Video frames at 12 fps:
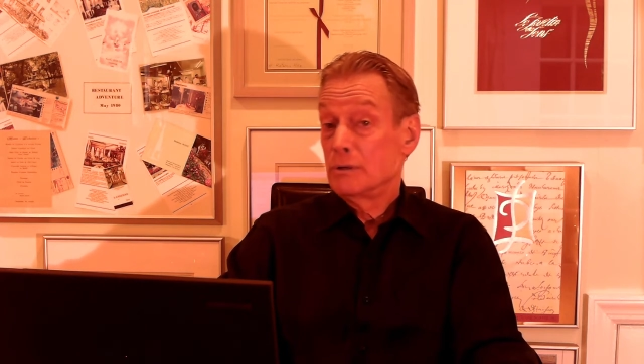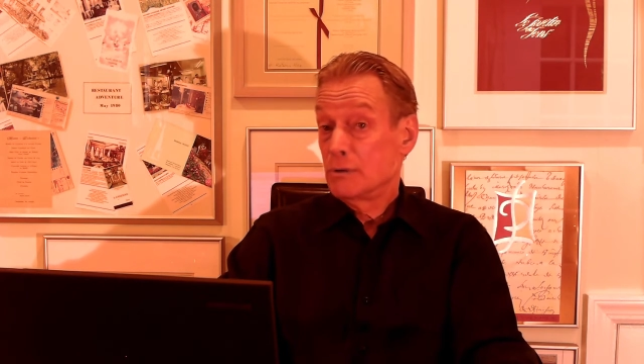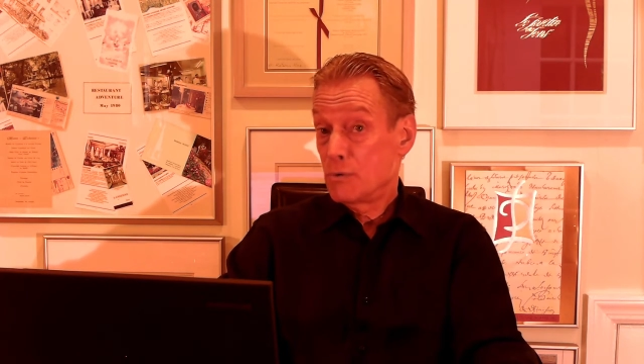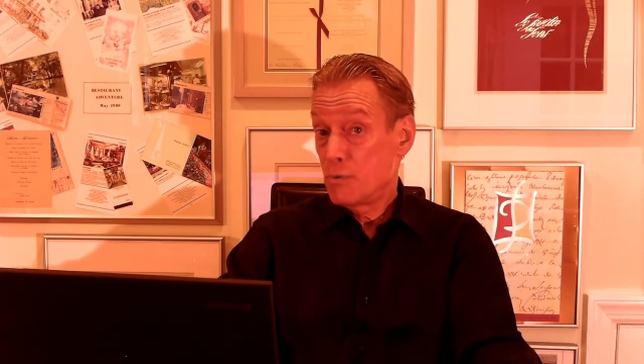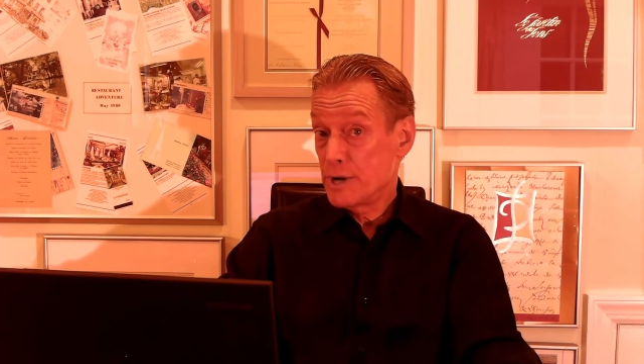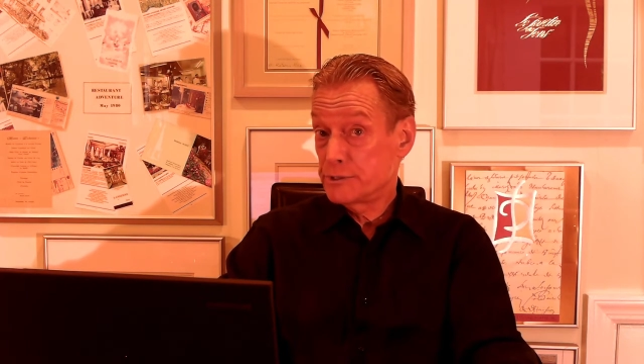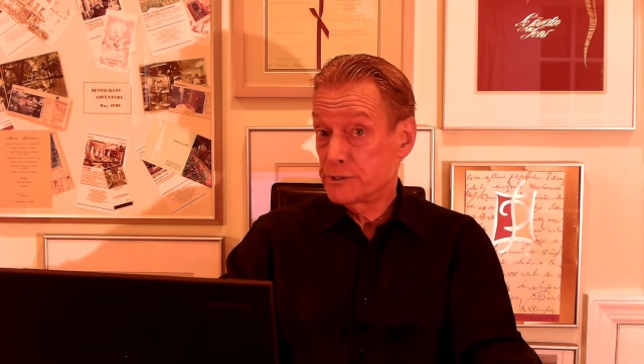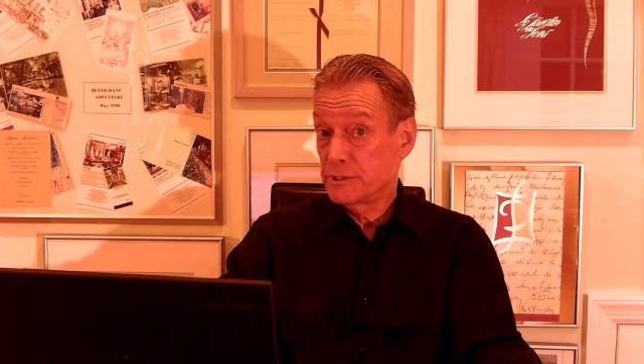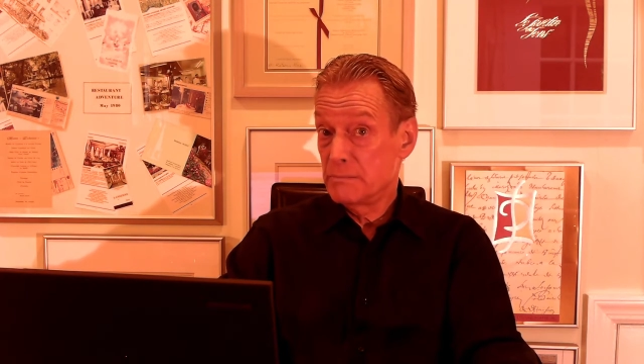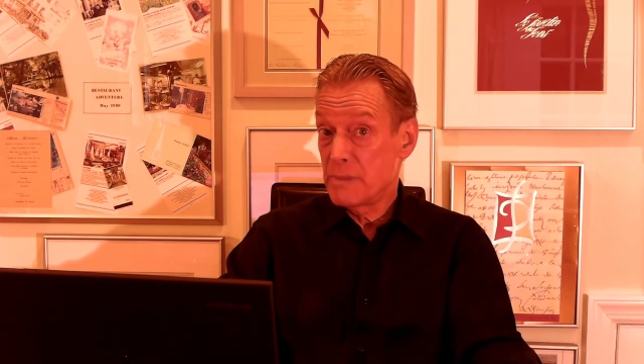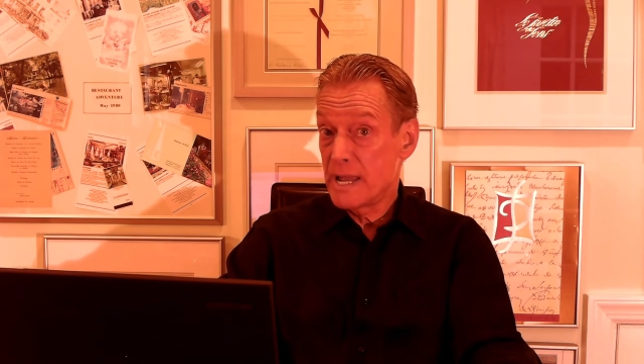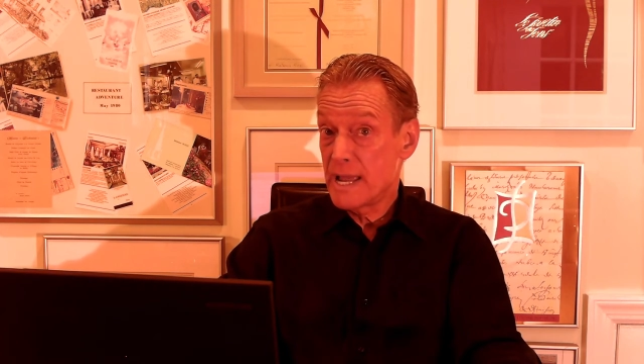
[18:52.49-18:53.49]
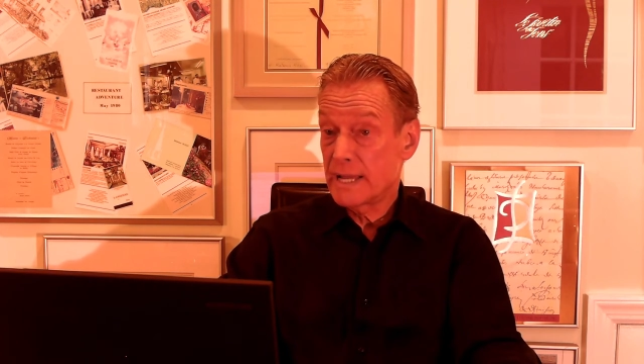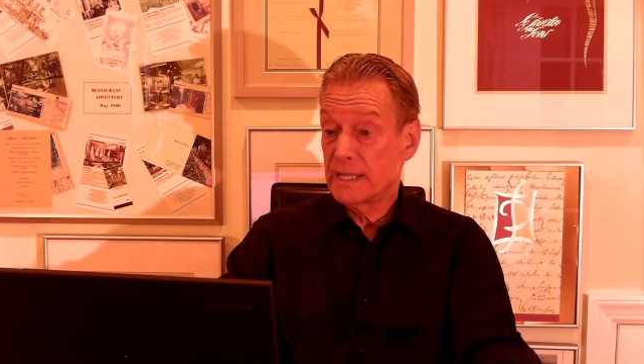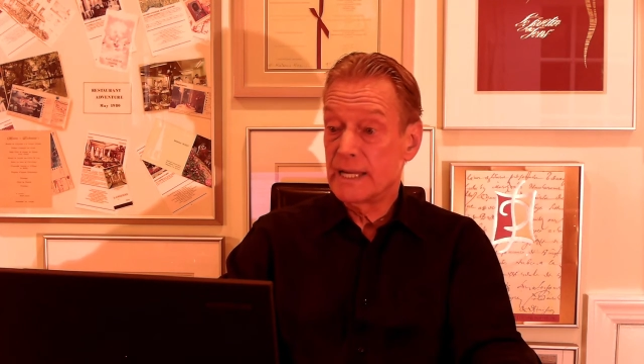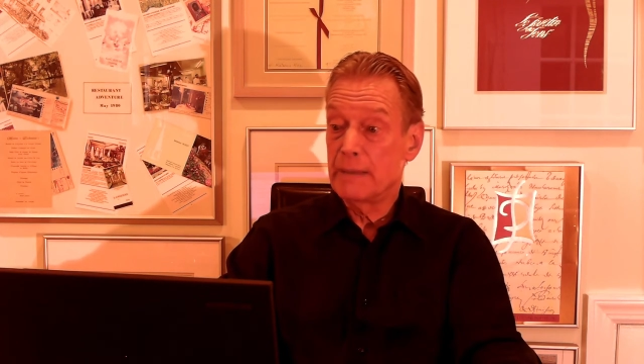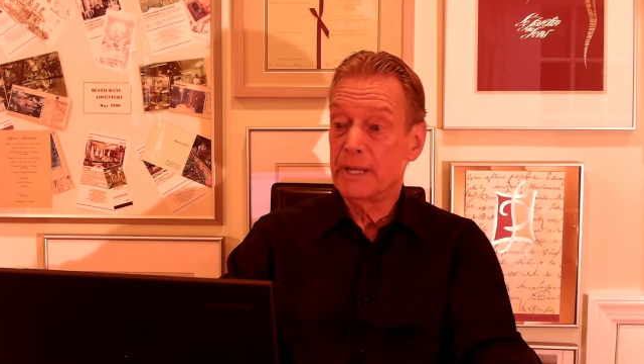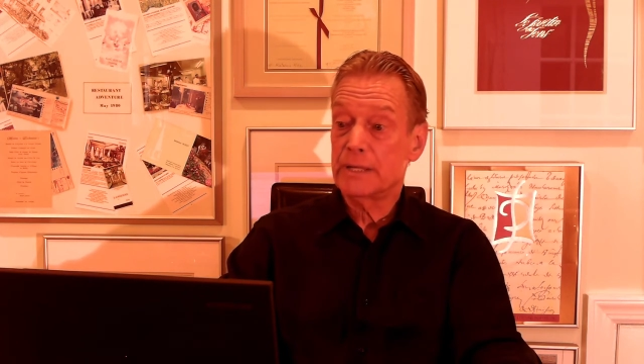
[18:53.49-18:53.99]
questioned by
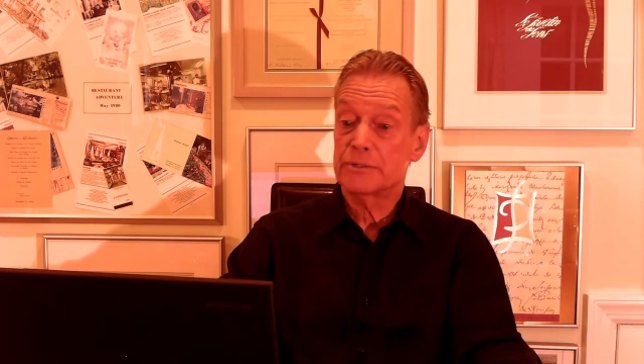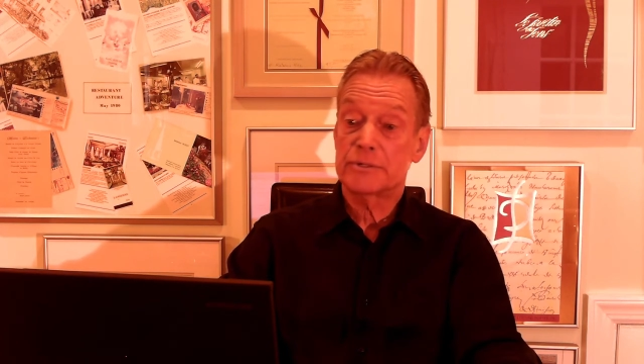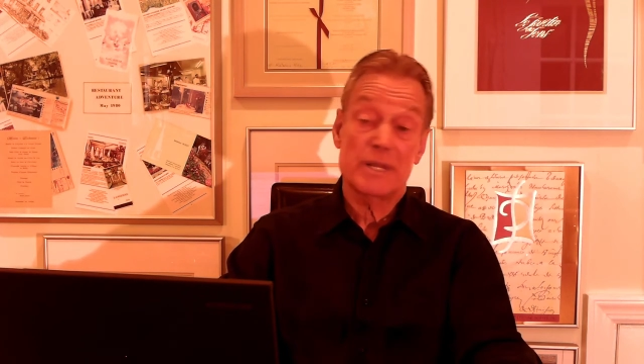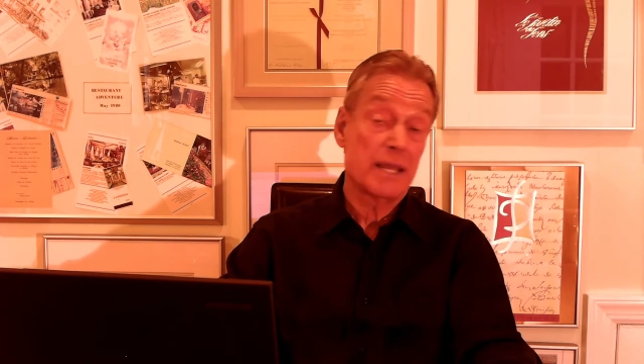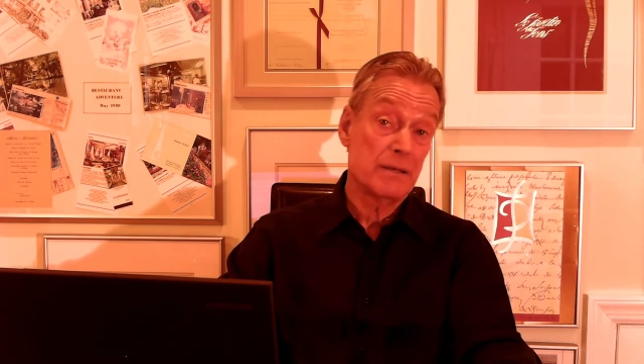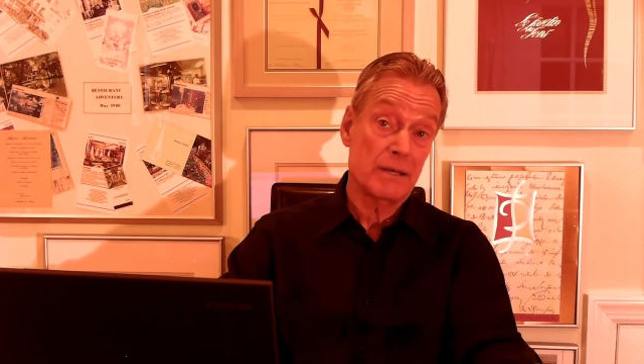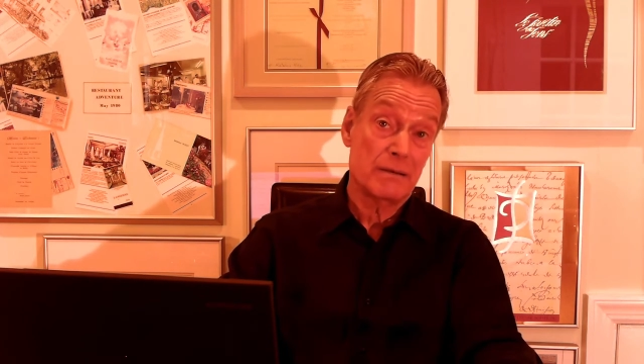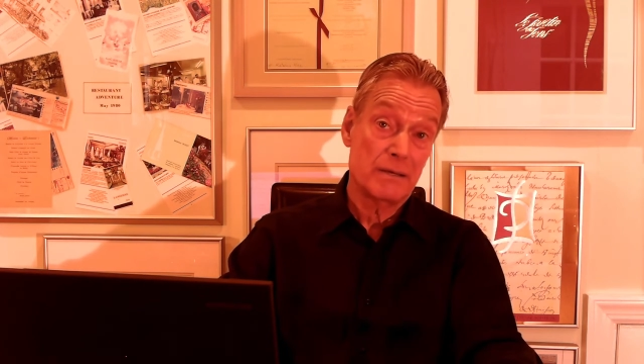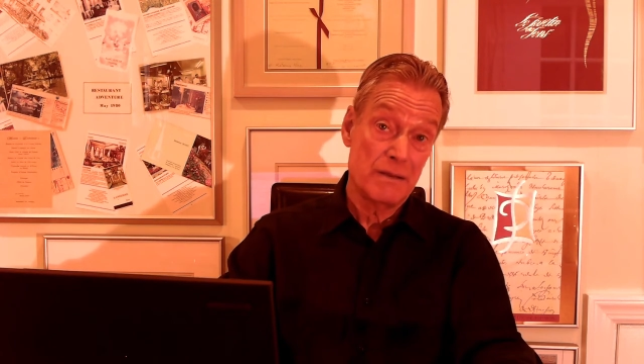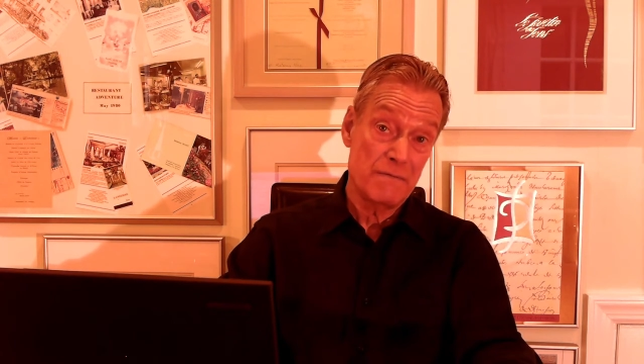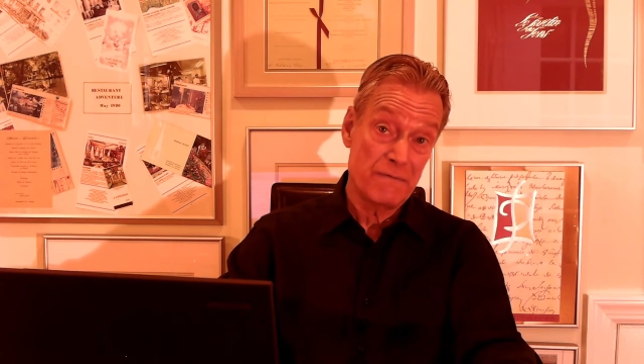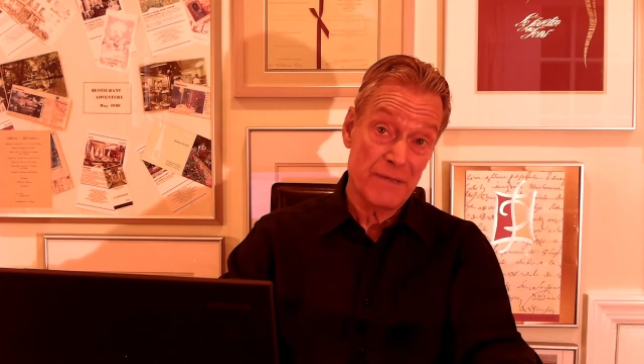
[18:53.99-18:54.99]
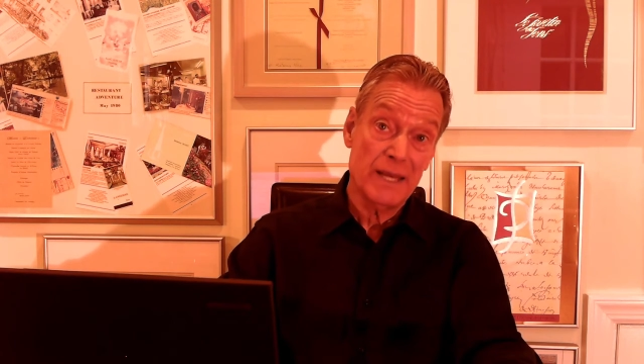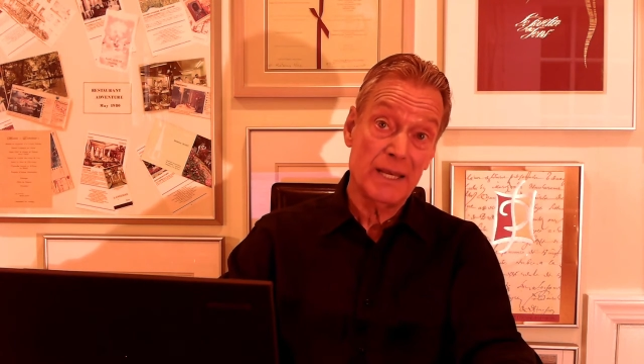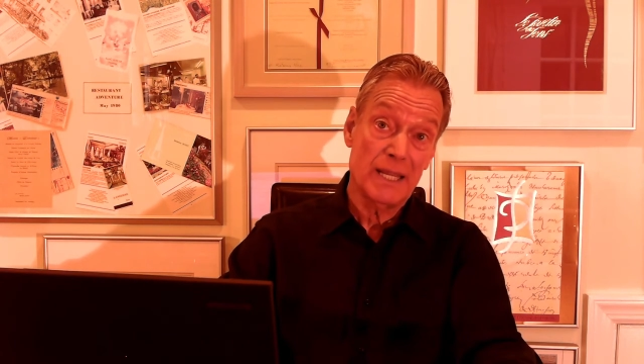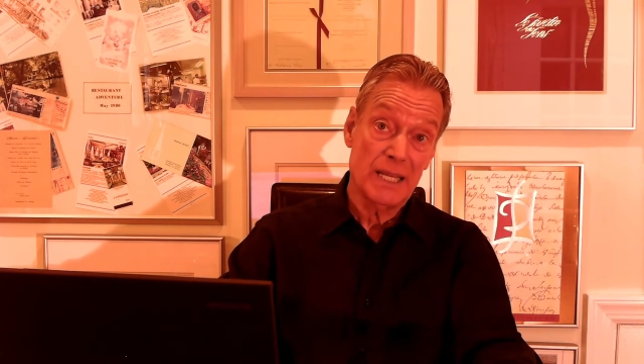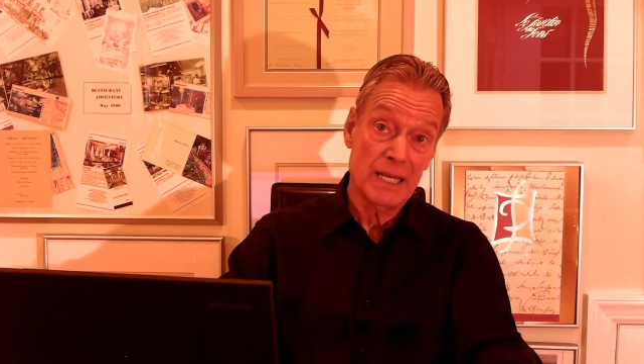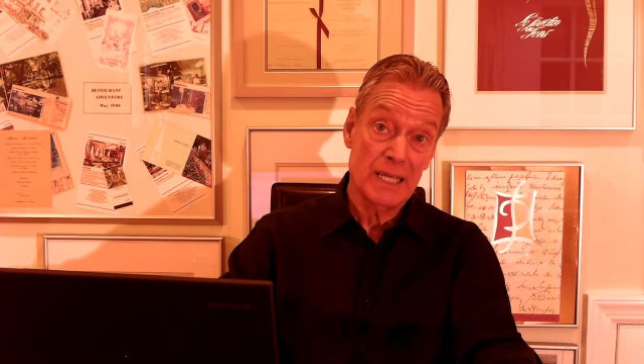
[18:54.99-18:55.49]
academics and
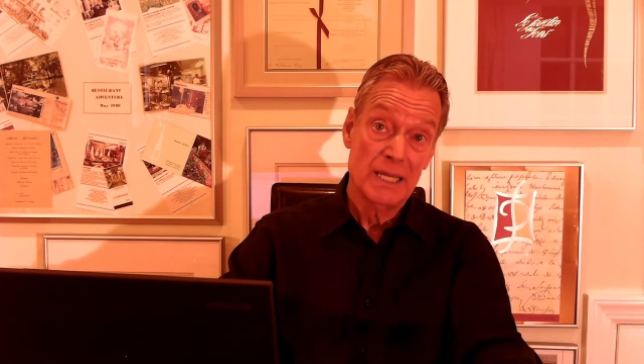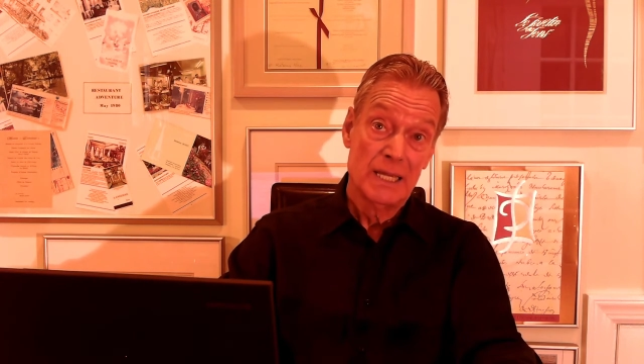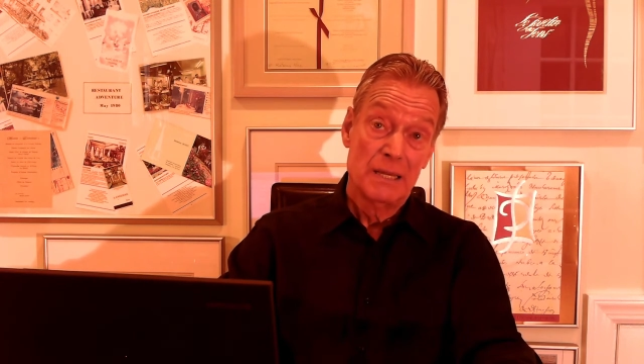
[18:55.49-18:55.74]
defended